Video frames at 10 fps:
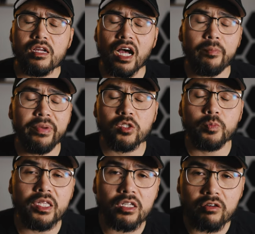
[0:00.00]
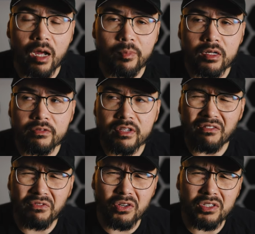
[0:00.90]
I pixel peeped the crap out of it.
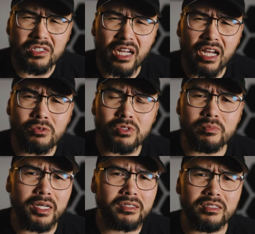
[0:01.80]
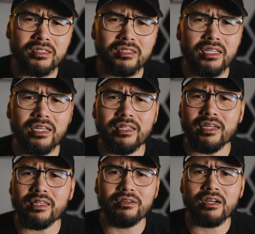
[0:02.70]
At first, I was about to just say
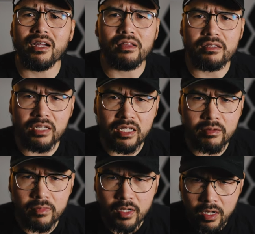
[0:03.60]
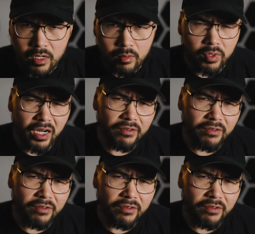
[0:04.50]
that they're kind of the same, but